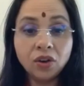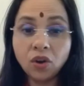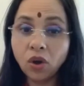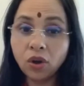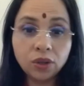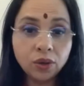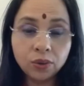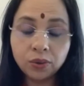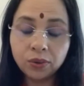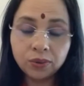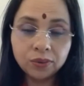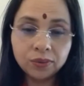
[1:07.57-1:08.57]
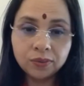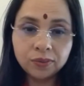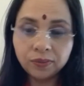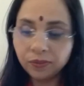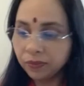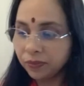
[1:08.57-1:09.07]
nor you,
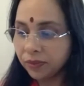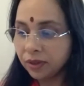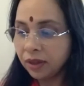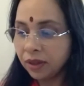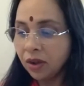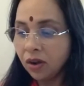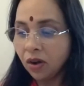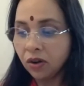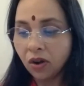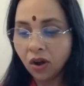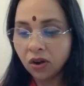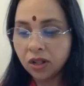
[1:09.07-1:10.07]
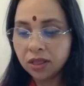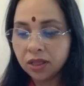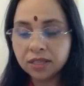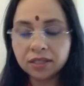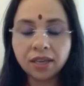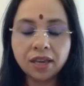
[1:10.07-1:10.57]
nor all
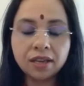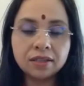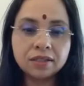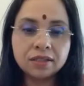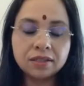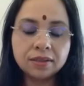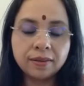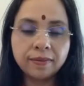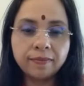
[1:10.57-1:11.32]
these kings,